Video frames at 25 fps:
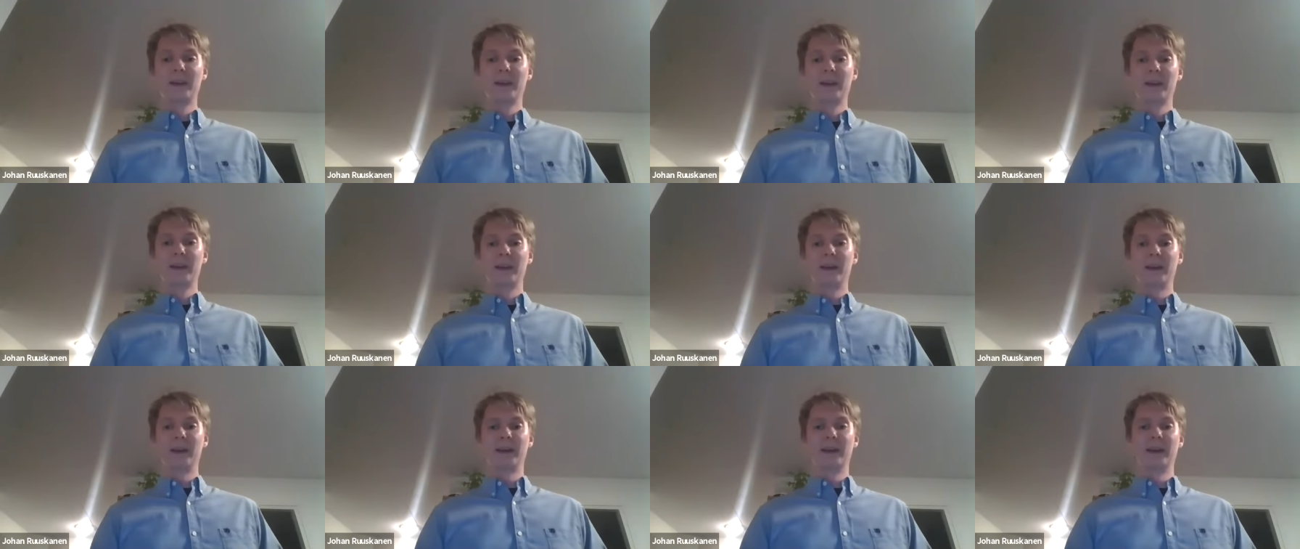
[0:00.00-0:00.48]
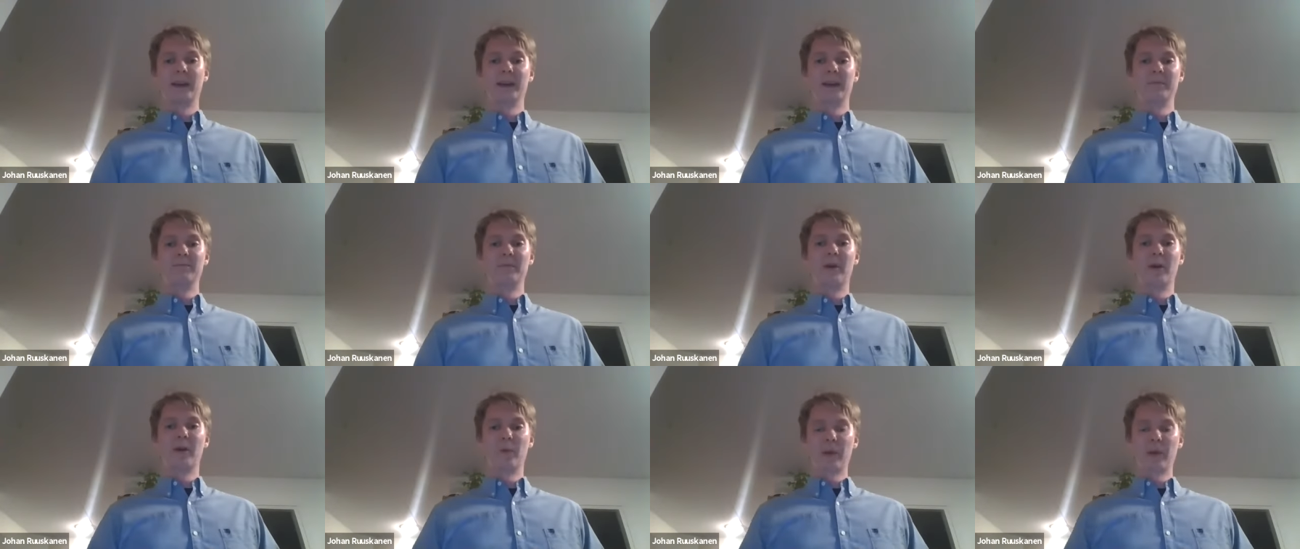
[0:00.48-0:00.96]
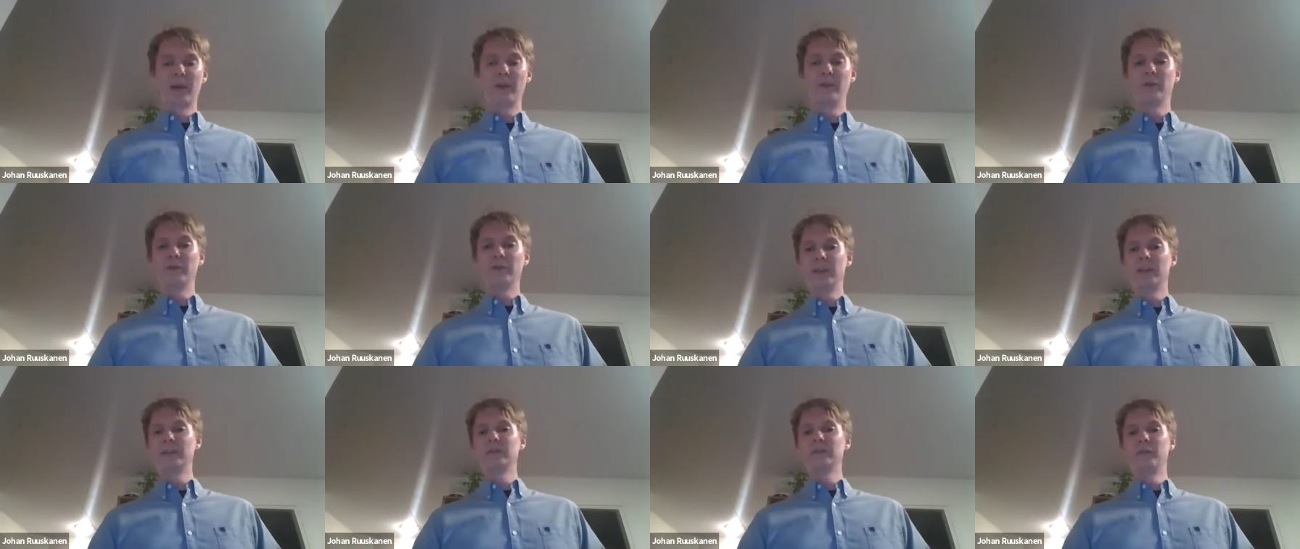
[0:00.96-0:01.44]
And we can
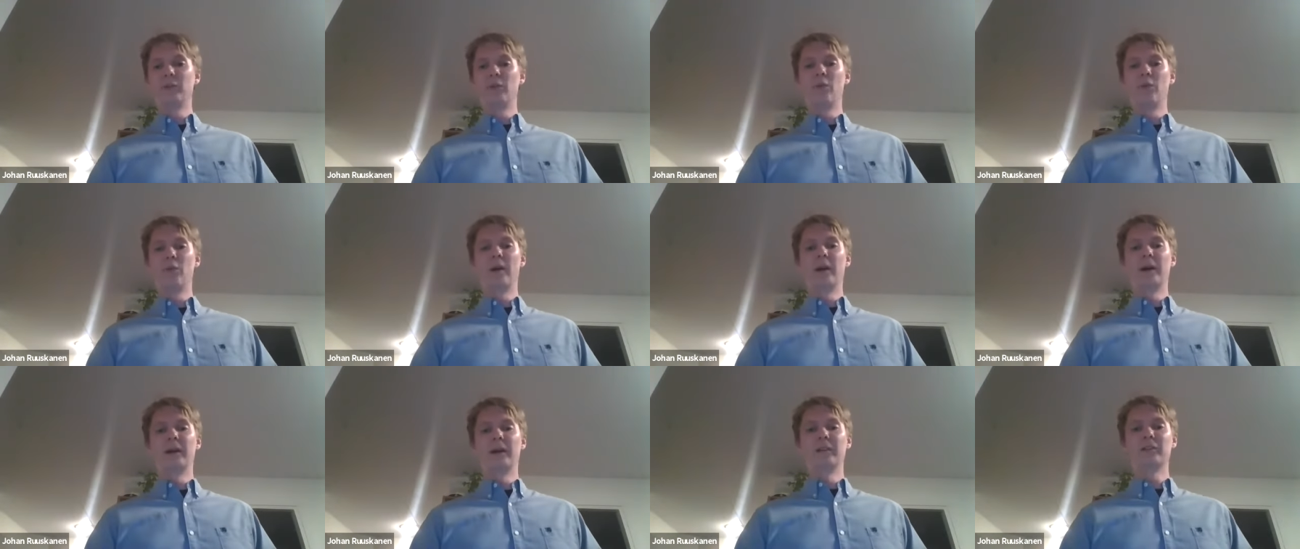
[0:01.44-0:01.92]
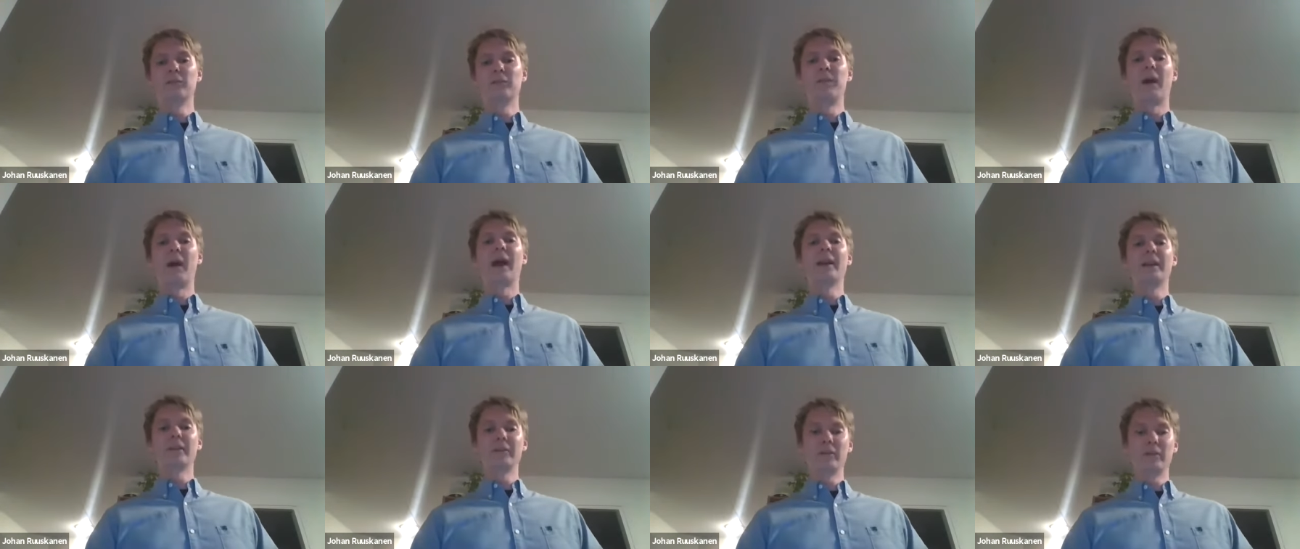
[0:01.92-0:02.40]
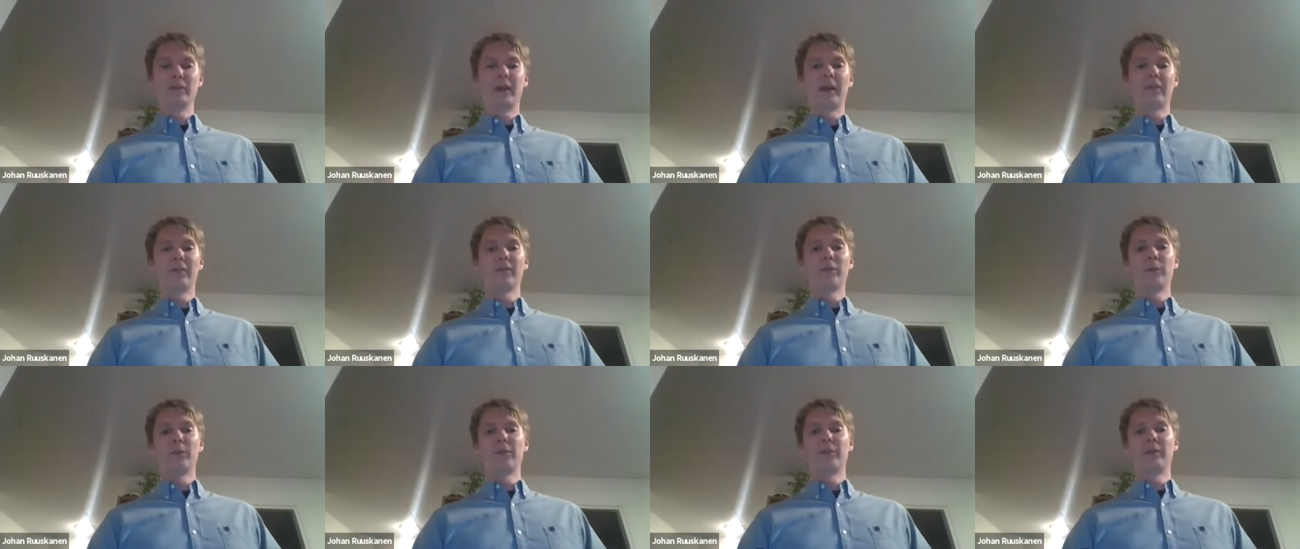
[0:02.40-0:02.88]
use this to spline it
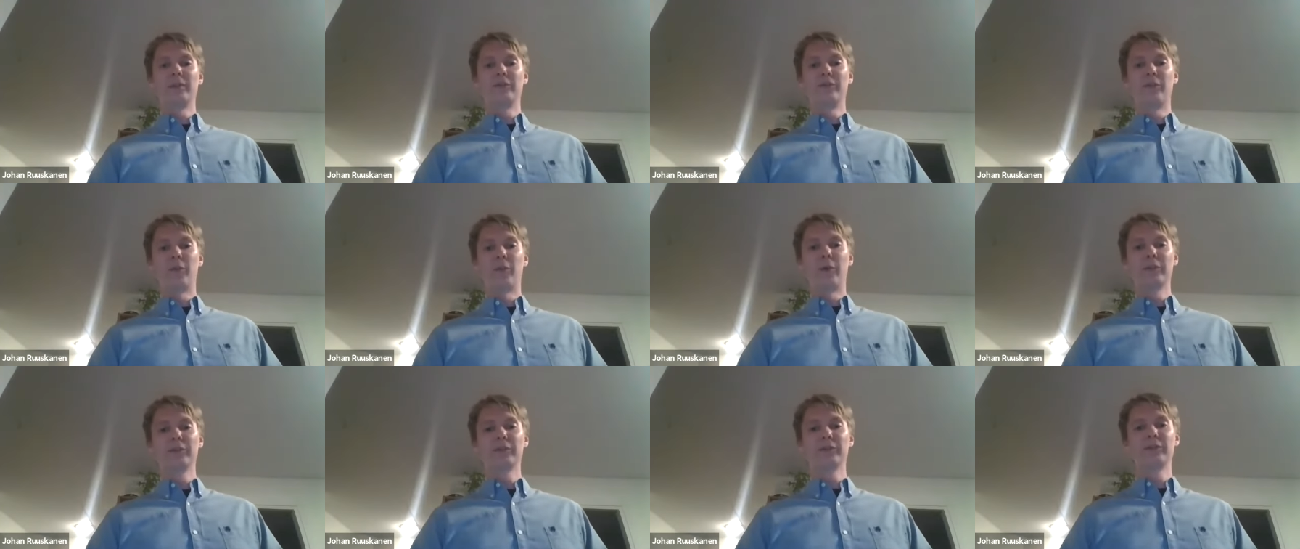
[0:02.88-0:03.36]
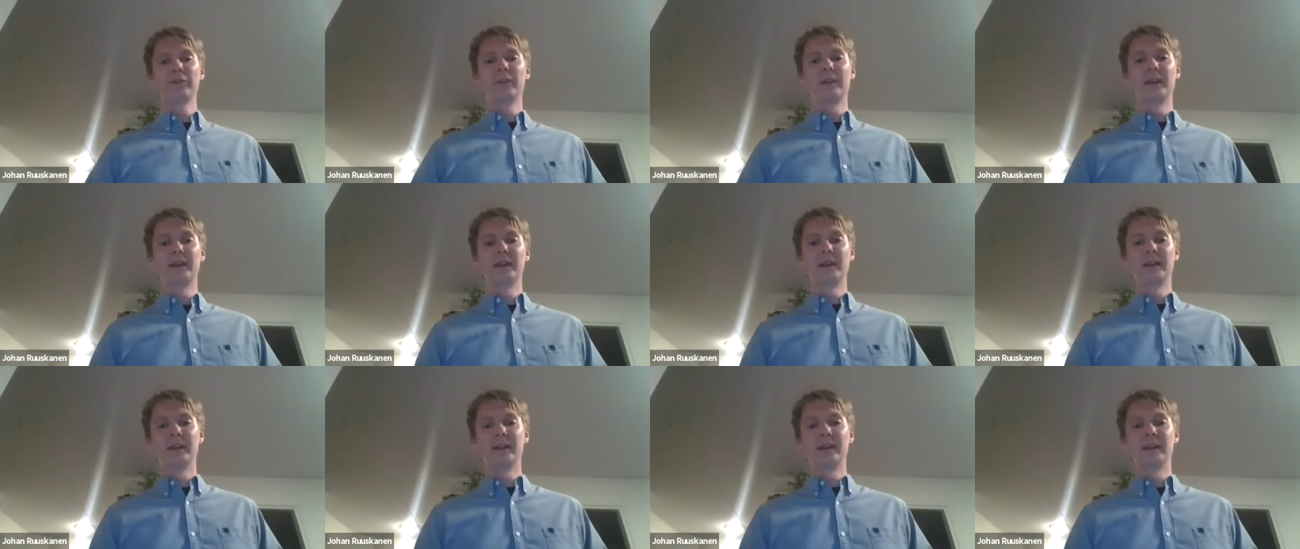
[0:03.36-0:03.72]
together with this first